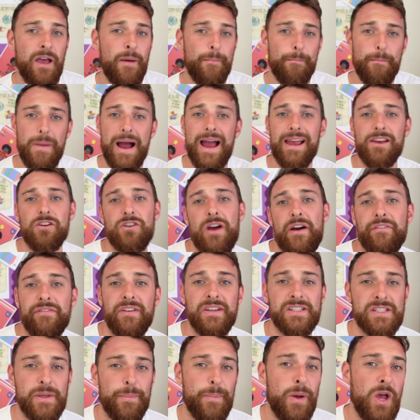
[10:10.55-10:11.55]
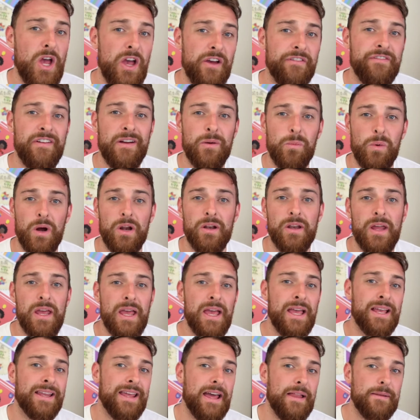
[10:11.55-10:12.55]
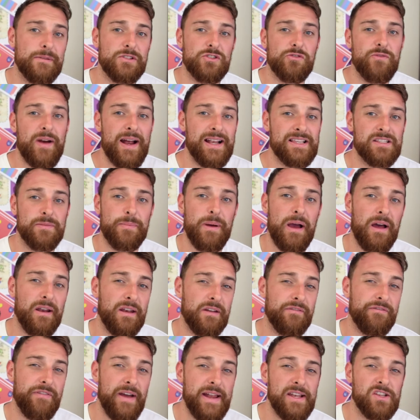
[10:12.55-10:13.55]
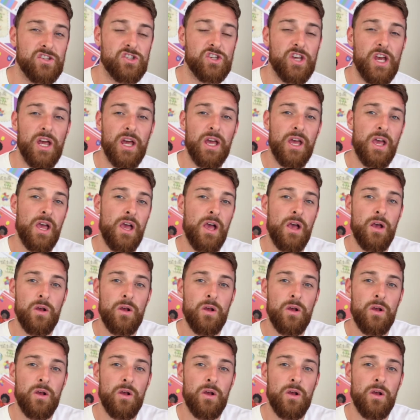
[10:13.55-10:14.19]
Minecraft is a perfect one. Get them to write about an adventure